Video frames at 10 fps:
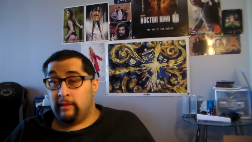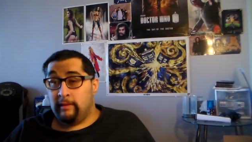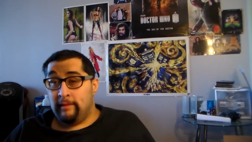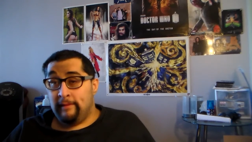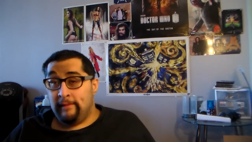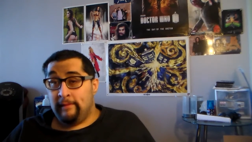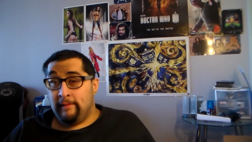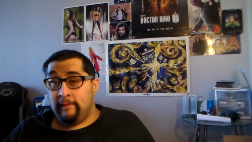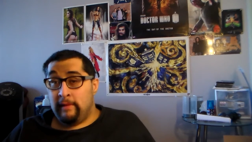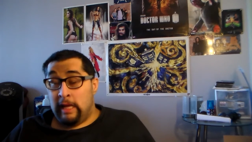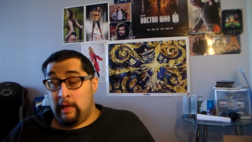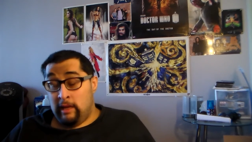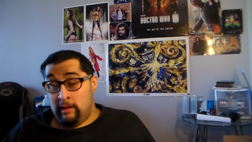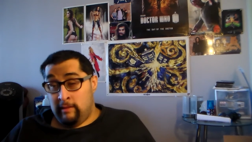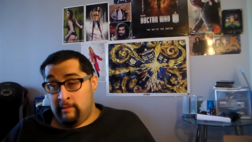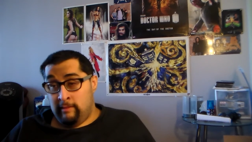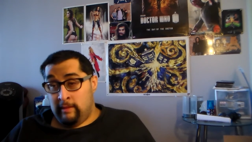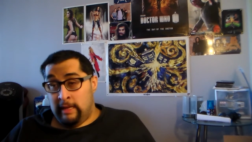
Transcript: Nobody speaks.